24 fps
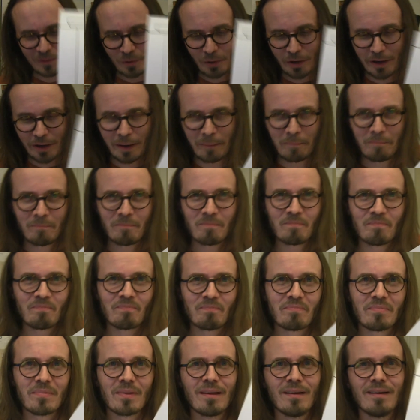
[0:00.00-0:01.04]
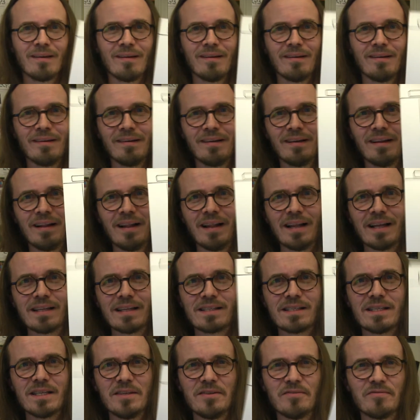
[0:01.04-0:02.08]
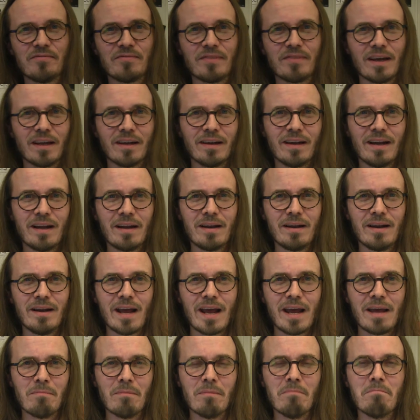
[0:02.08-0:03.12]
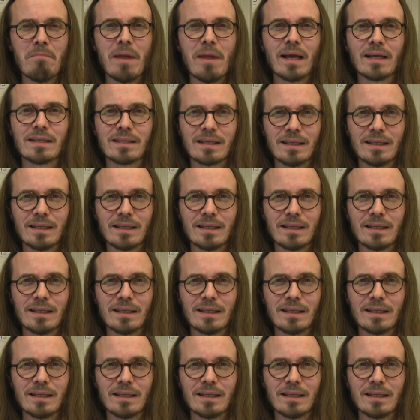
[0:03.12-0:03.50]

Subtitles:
Okay. Let's see if that name makes